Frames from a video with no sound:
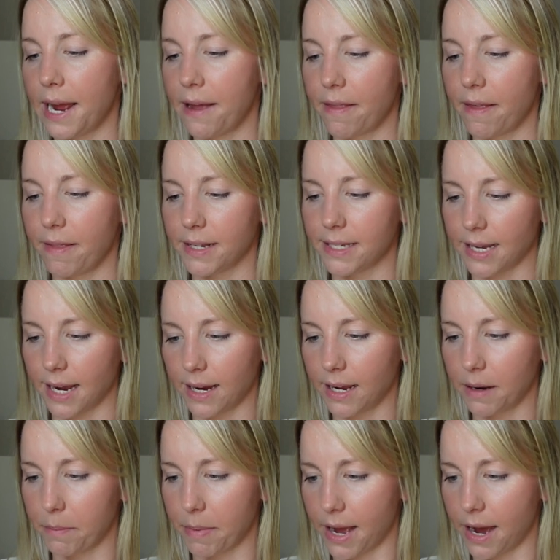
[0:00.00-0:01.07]
And then the
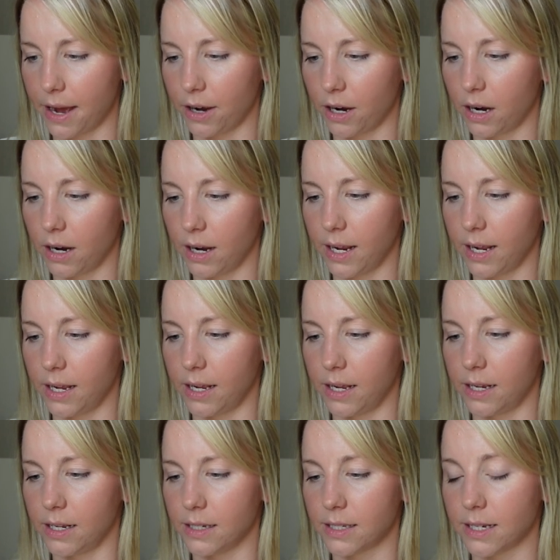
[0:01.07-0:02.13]
second pattern
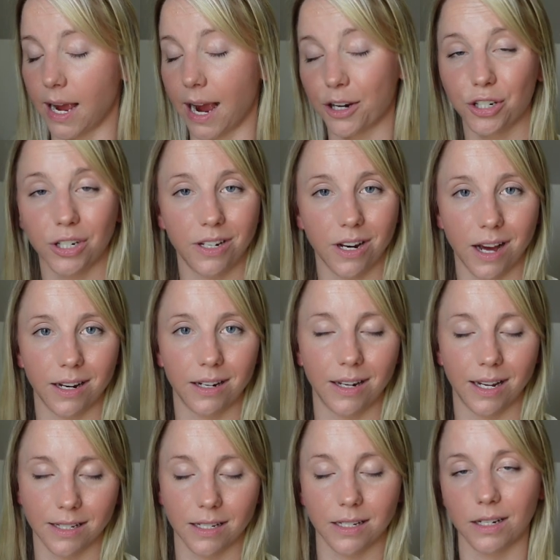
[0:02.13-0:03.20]
is actually not
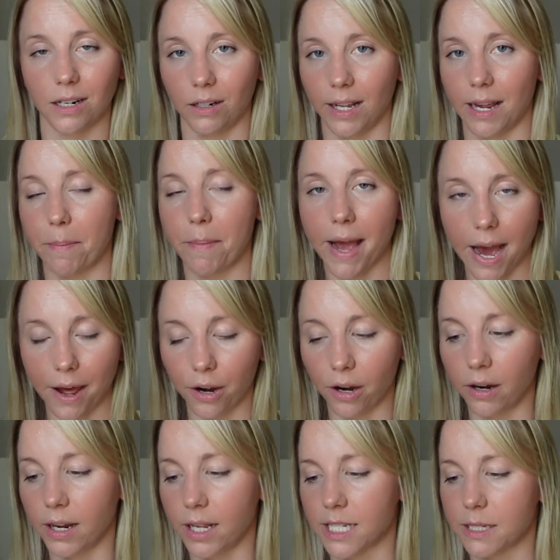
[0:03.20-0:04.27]
necessarily a
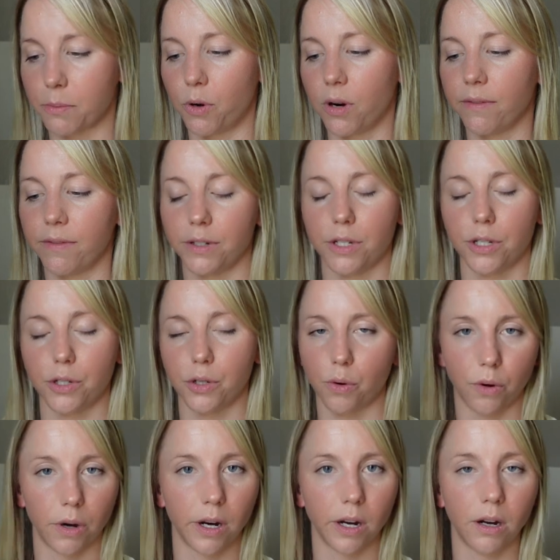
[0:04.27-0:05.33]
pattern, it's more of a
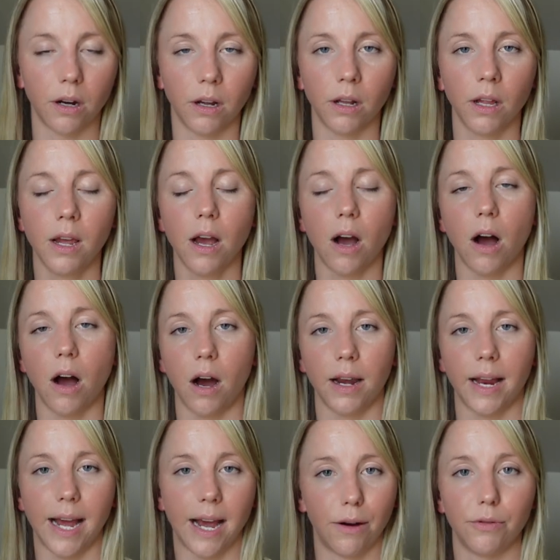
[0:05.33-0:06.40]
tutorial
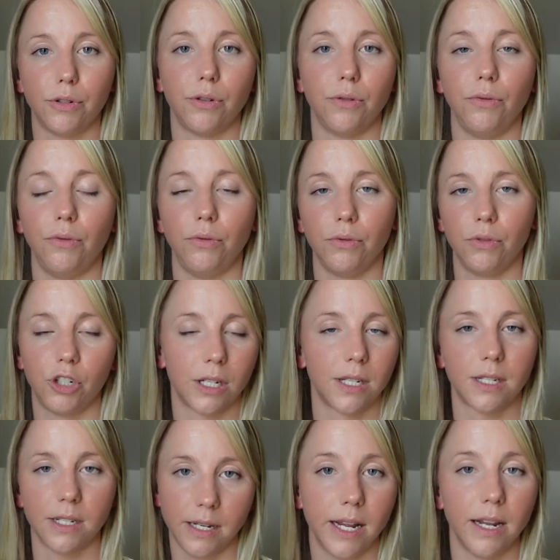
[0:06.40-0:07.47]
on how to
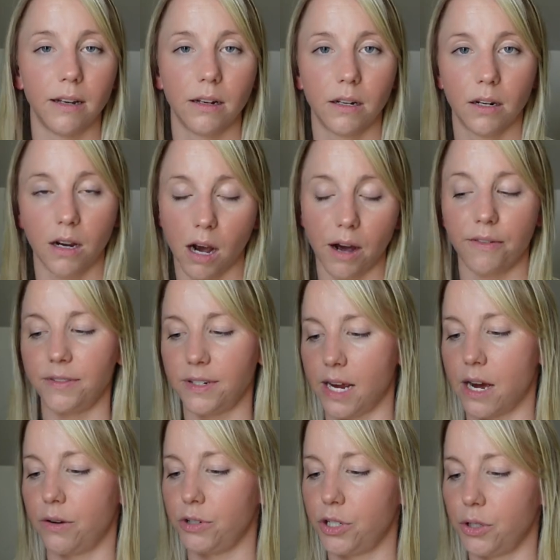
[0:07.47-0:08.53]
just knit cuff
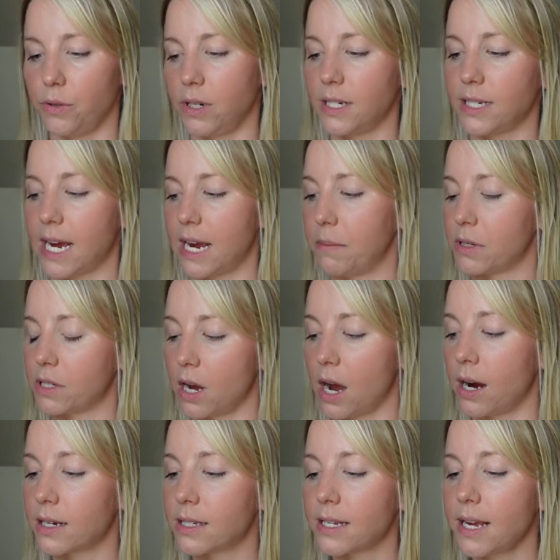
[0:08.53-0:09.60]
down two at a time
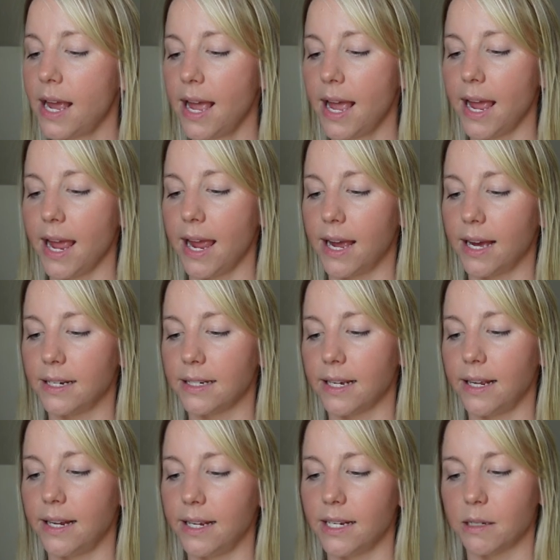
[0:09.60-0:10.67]
socks and
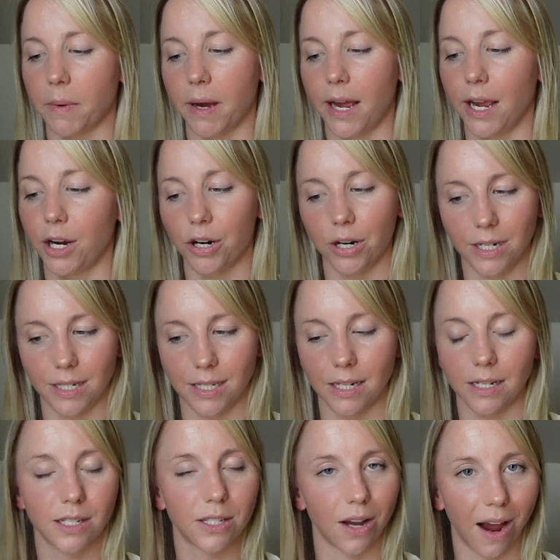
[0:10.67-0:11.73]
it is by
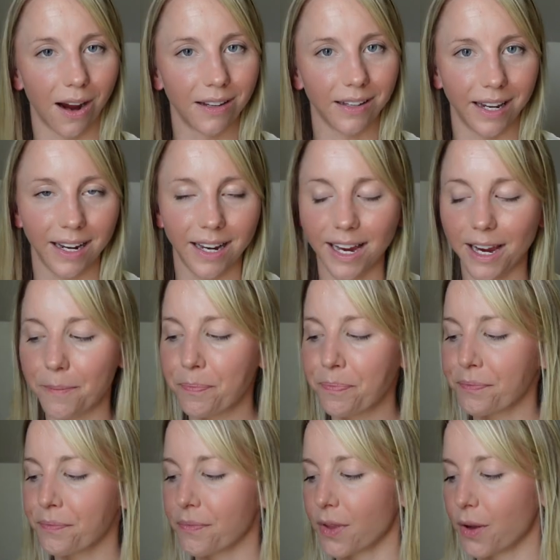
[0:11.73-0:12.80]
Crazy Sock Lady
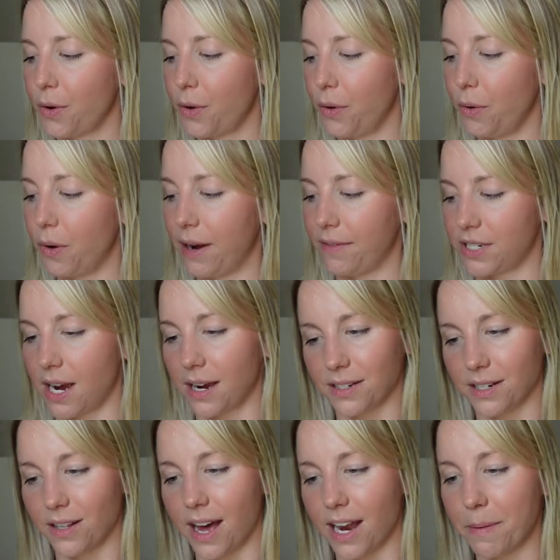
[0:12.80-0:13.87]
who I've
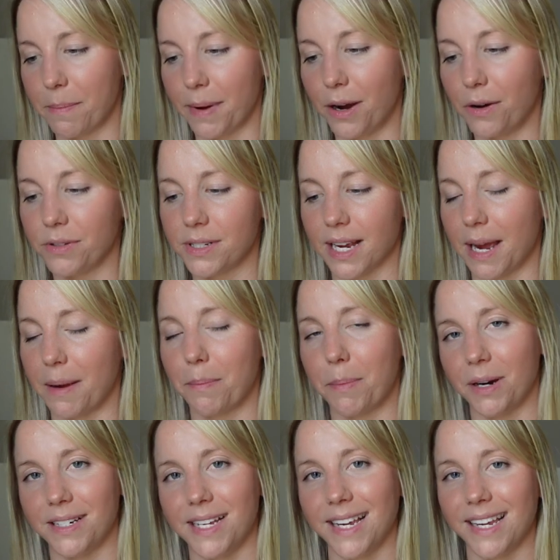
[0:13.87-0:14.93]
talked a lot about. I'm
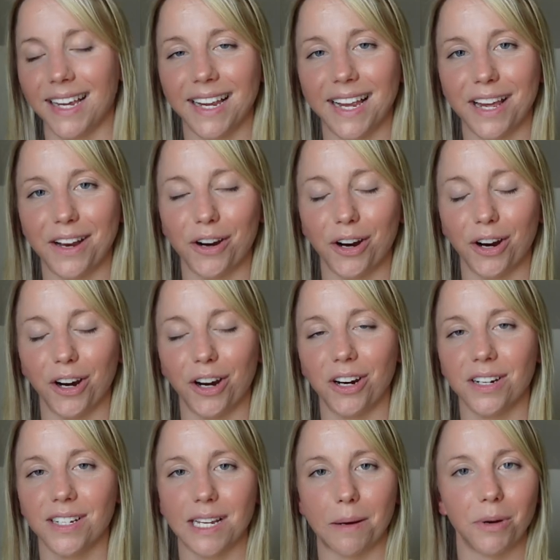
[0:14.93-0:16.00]
partaking in
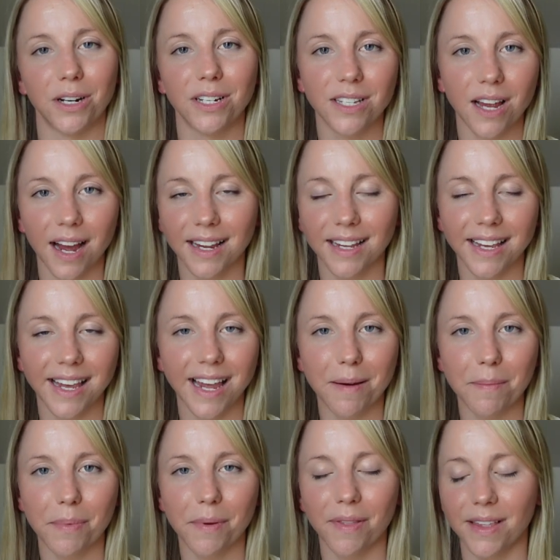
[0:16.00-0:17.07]
her summer sock
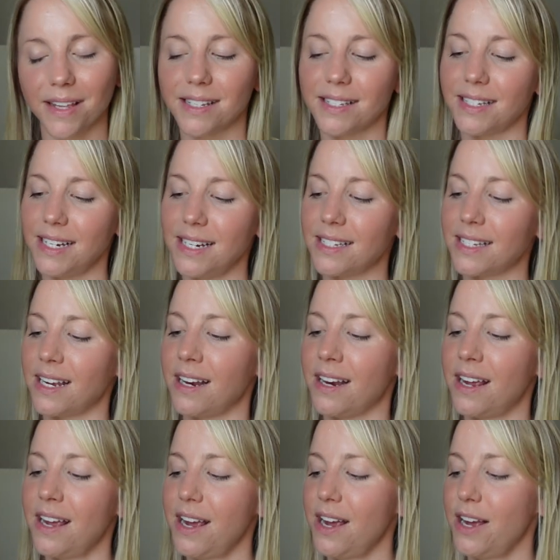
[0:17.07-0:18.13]
camp this
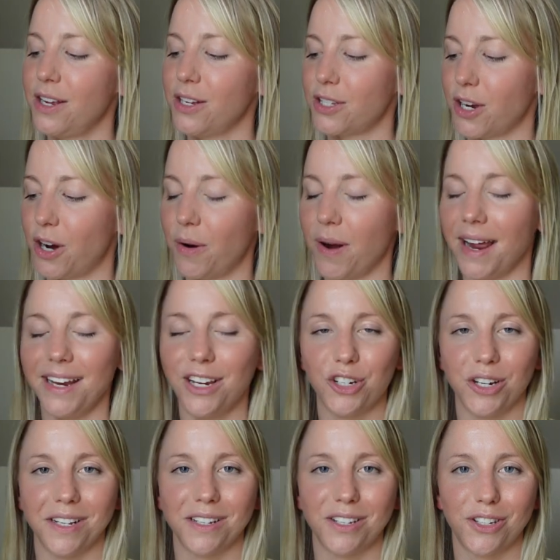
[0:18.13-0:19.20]
season, so any
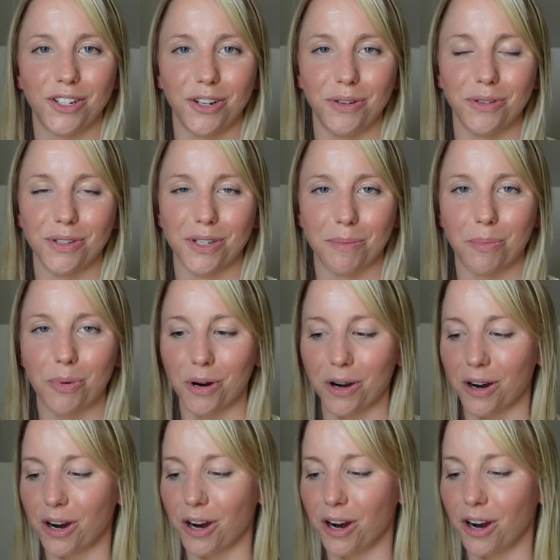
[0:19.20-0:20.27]
chance to
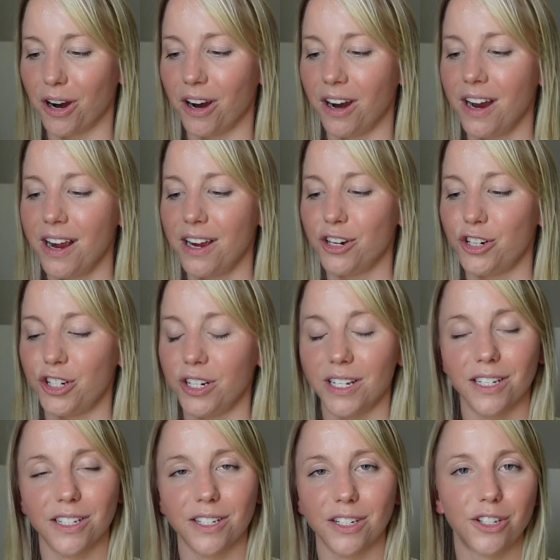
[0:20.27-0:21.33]
support her. She
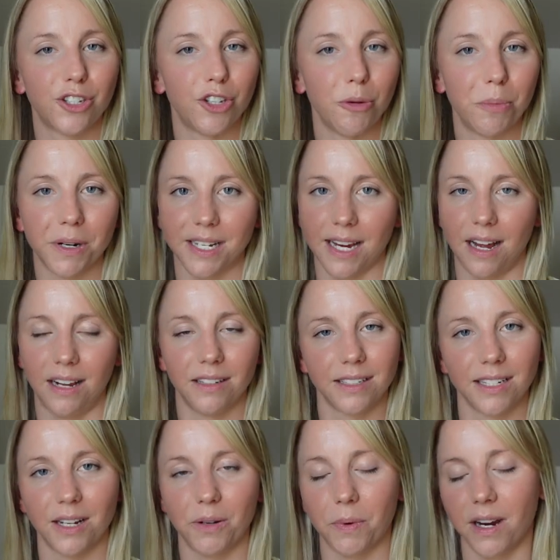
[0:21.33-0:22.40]
is super
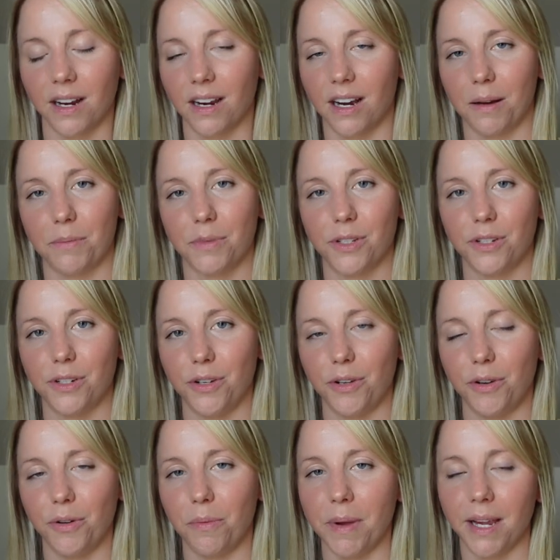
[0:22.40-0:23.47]
talented when it comes
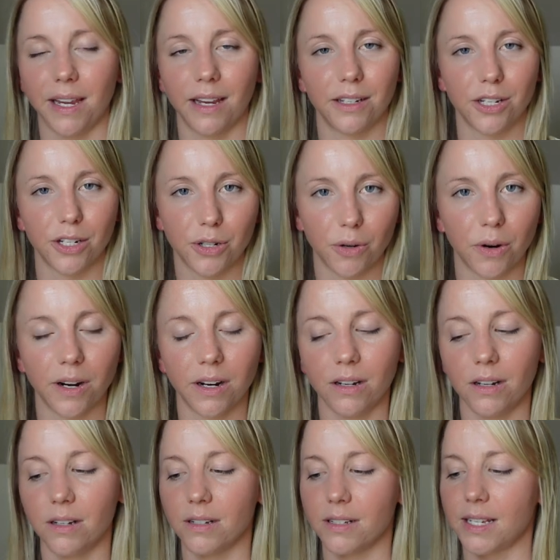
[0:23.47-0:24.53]
to making
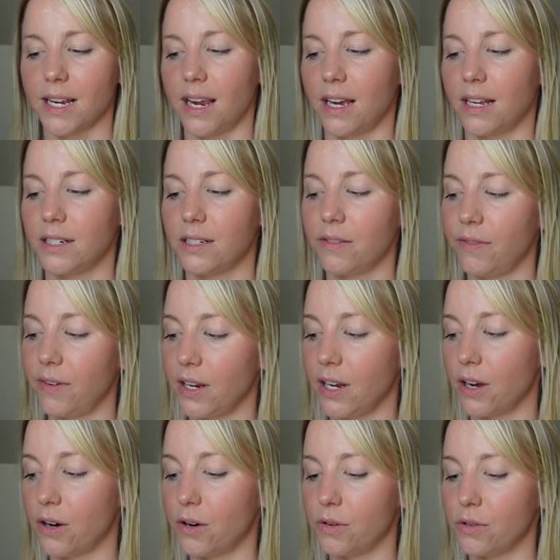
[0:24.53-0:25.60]
tutorials and
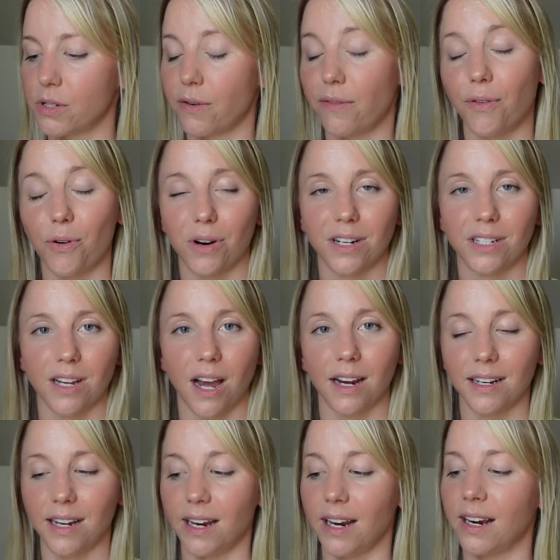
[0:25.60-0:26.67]
videos for
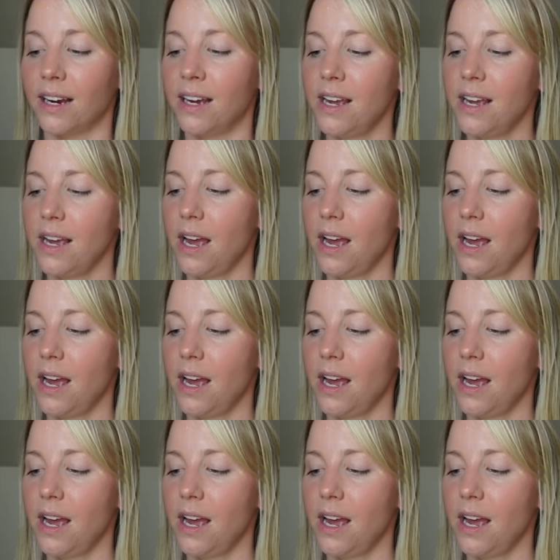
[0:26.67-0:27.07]
sock knitting.